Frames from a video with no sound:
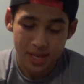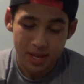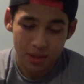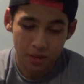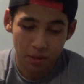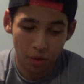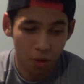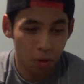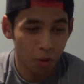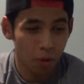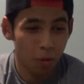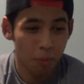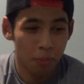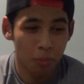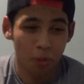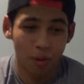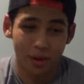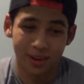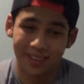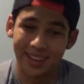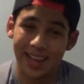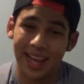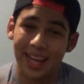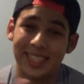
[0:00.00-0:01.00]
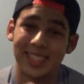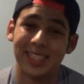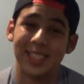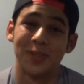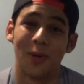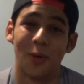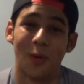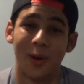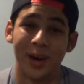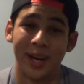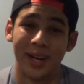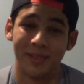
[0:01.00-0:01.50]
the whole point of that
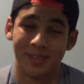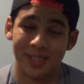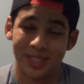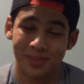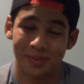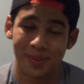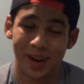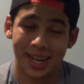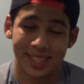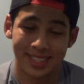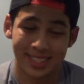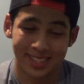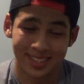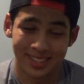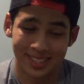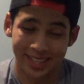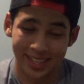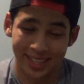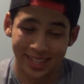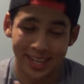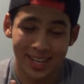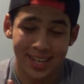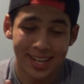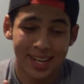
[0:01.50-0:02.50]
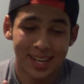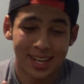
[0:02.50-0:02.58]
story was practically